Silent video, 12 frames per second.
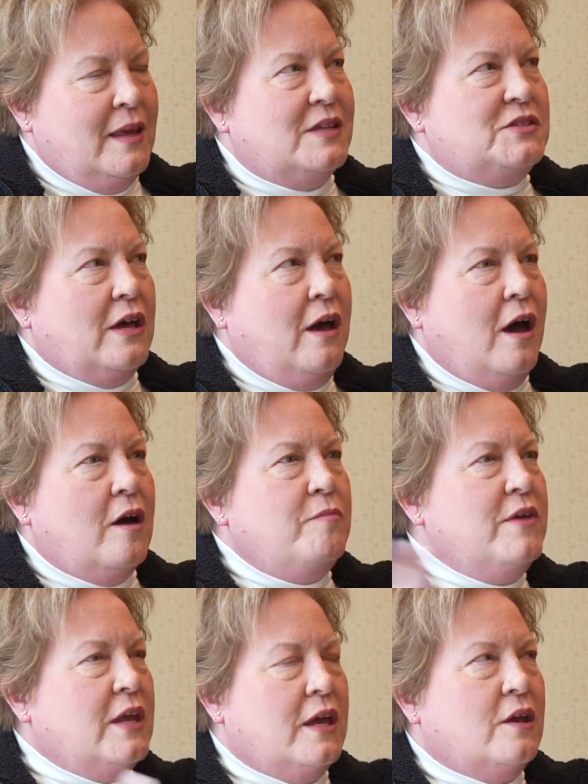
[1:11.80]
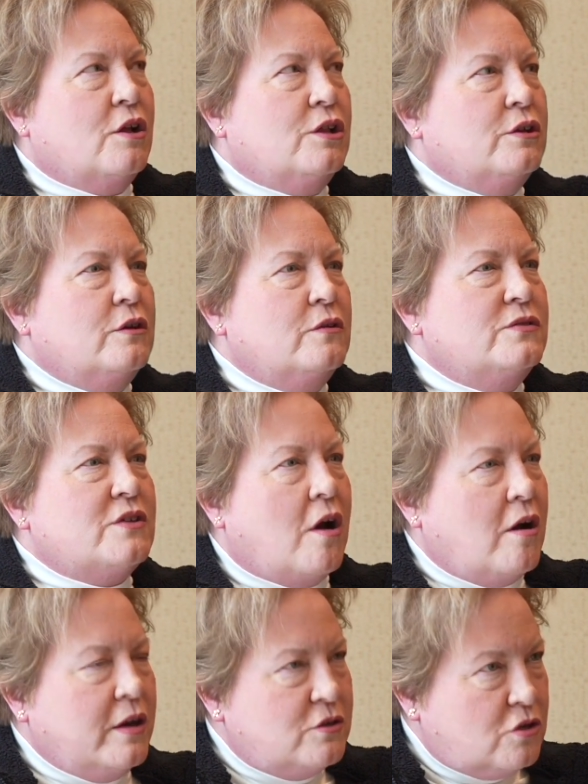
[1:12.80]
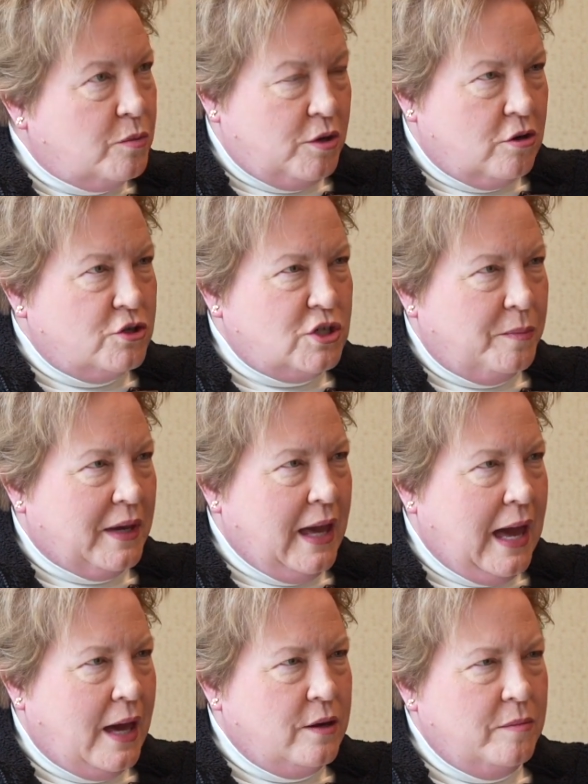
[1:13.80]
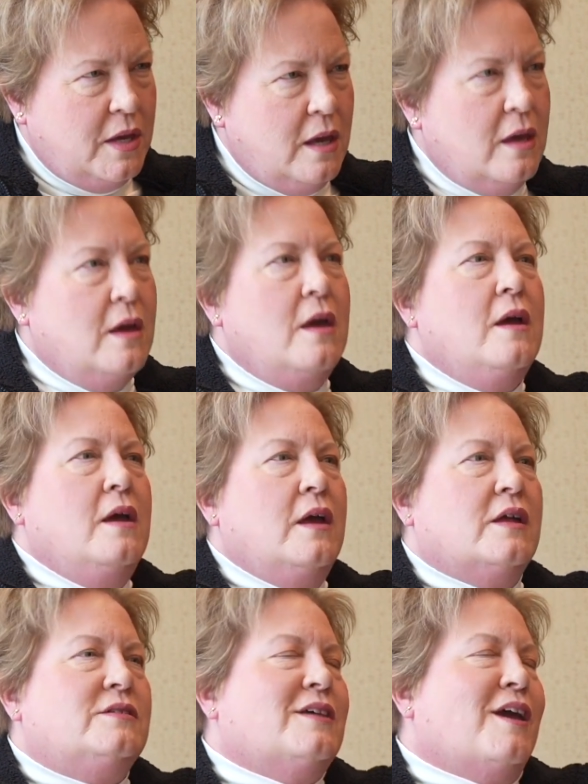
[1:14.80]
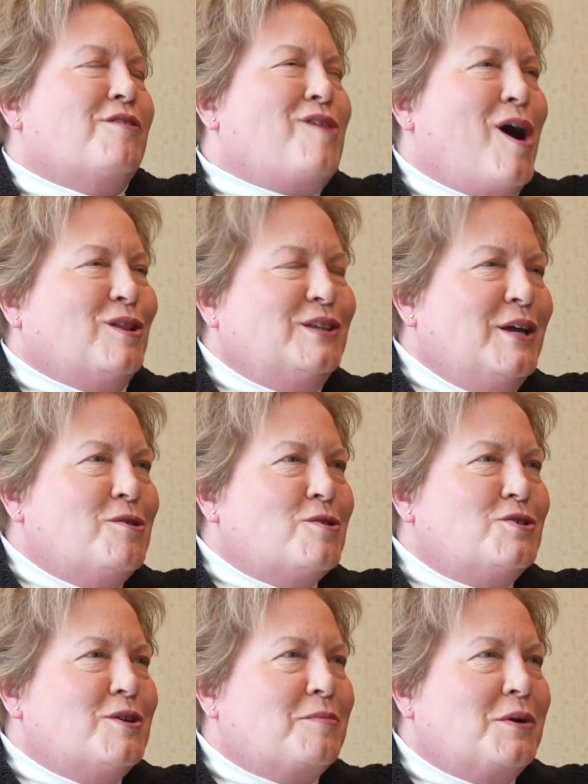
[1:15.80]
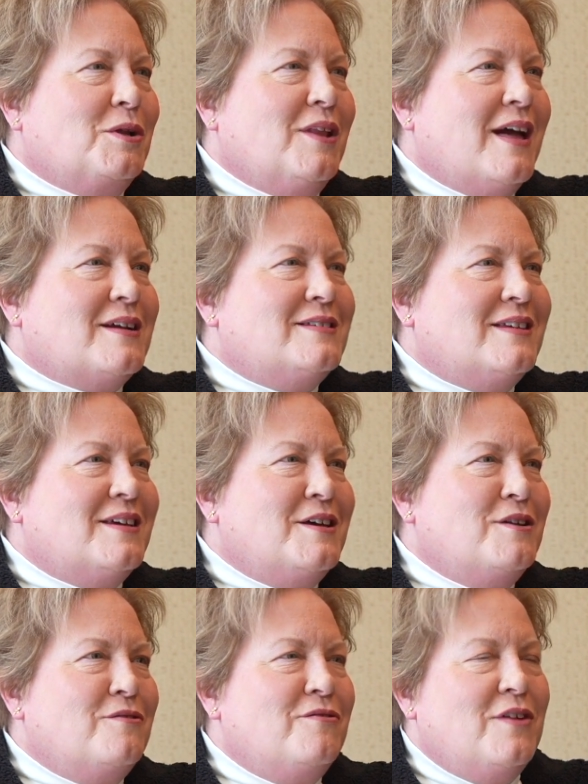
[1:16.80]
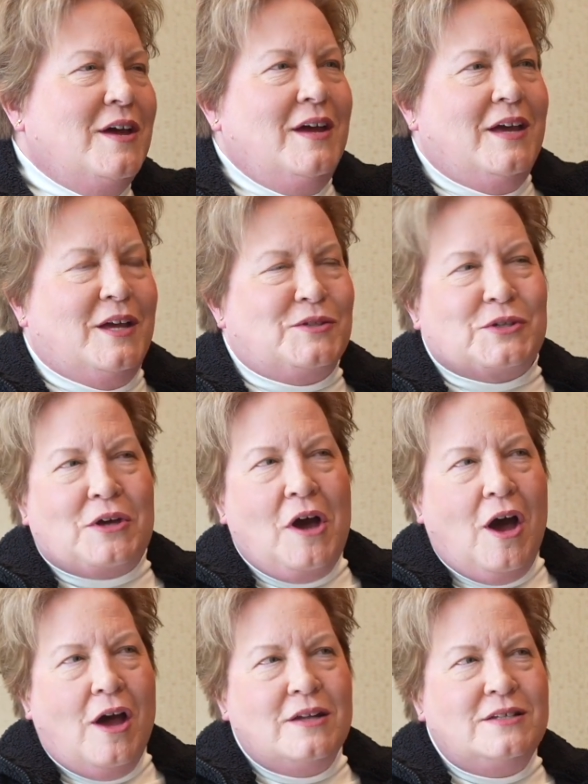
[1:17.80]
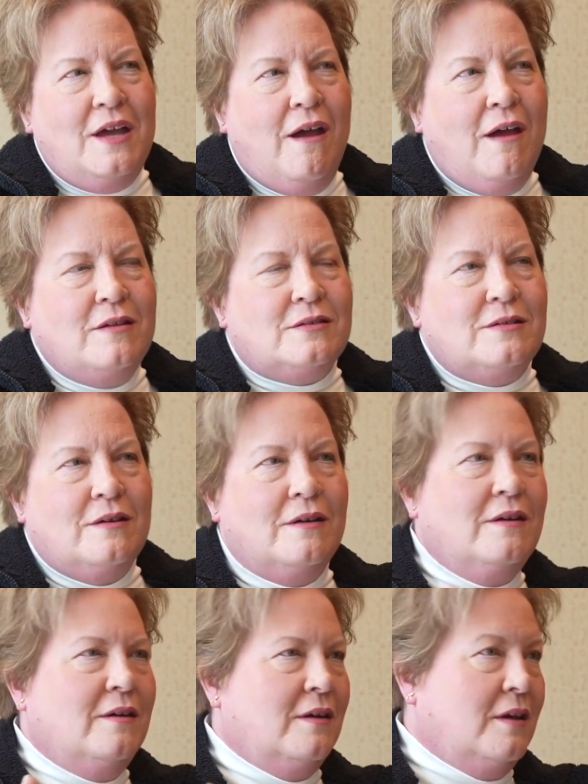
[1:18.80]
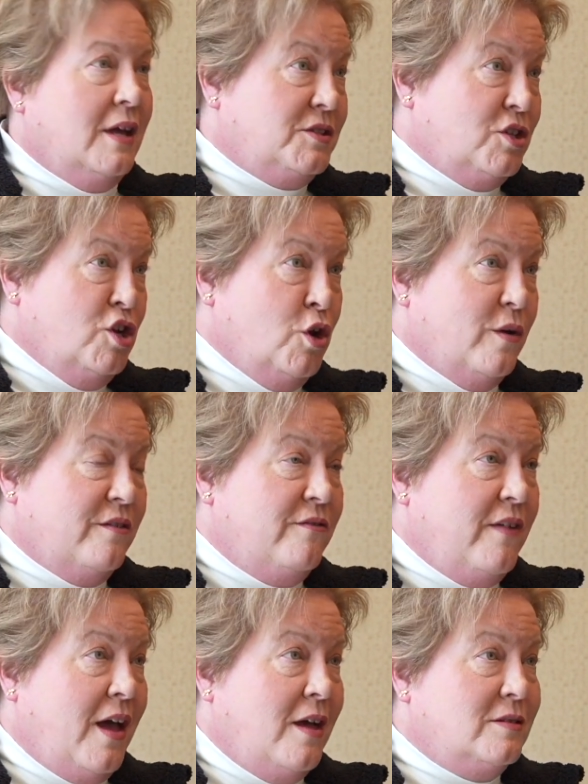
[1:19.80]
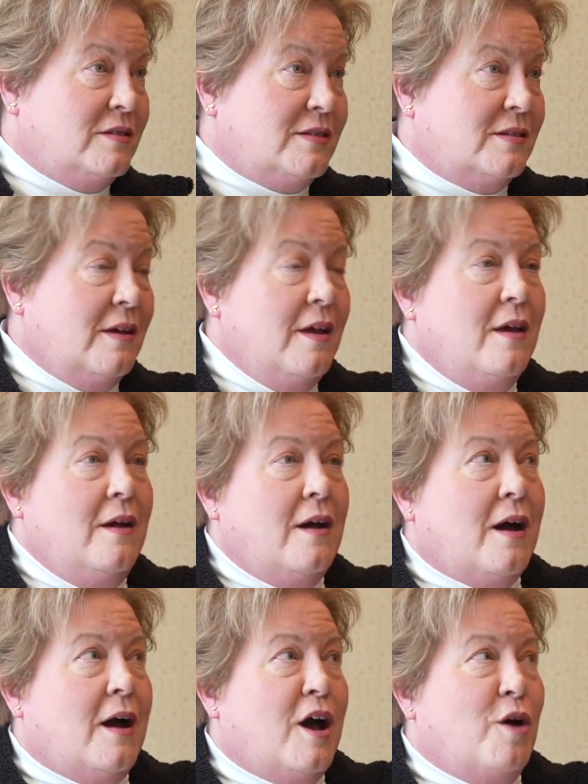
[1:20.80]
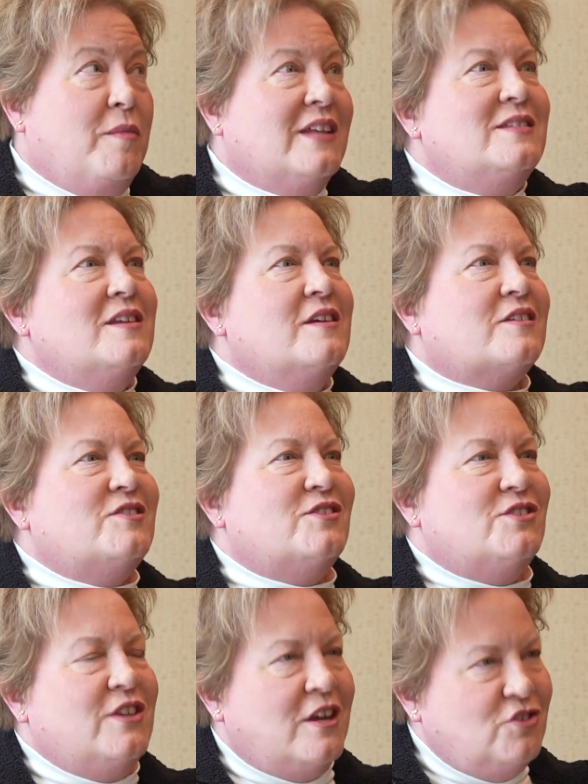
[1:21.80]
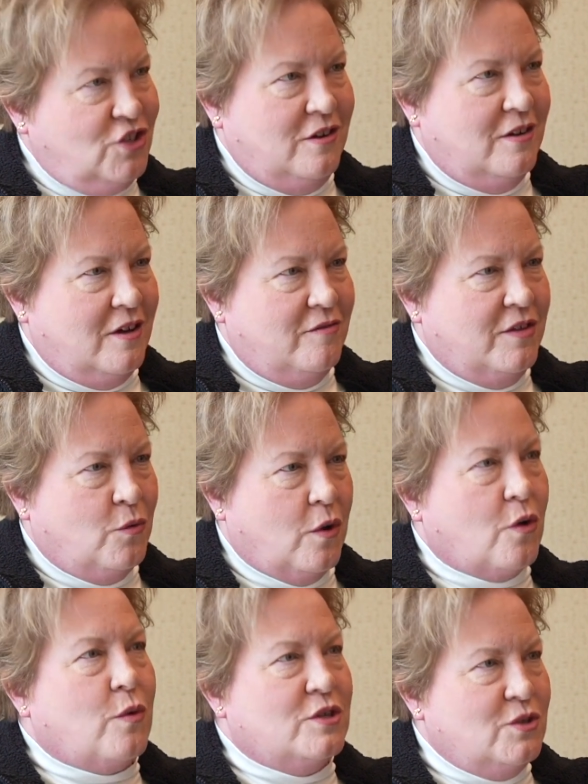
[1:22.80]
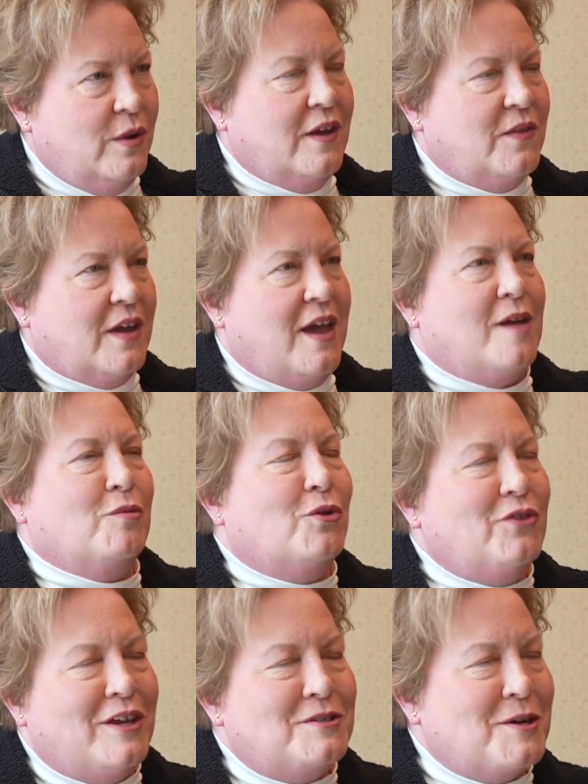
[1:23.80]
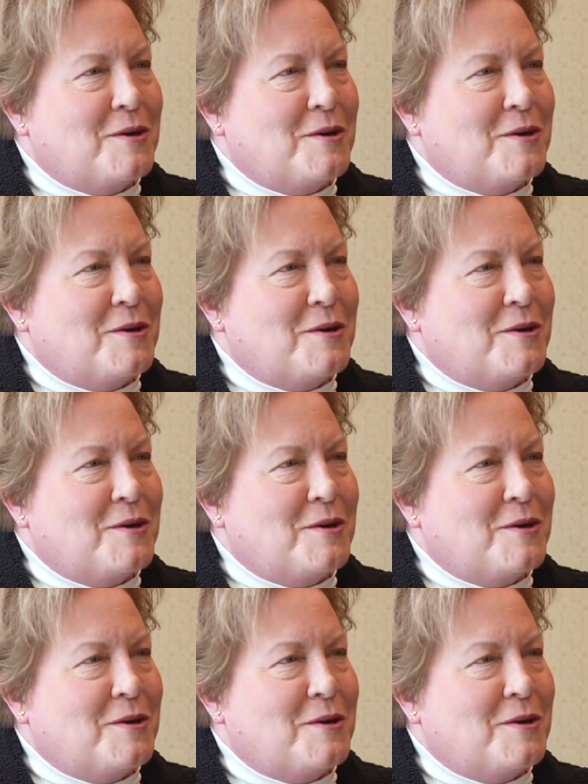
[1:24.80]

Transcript: It's a hub that includes our Intrapreneurship Academy, it's a thought leadership collective, it's content, it's new events, it's an extension of the work we're doing at the Cable Center.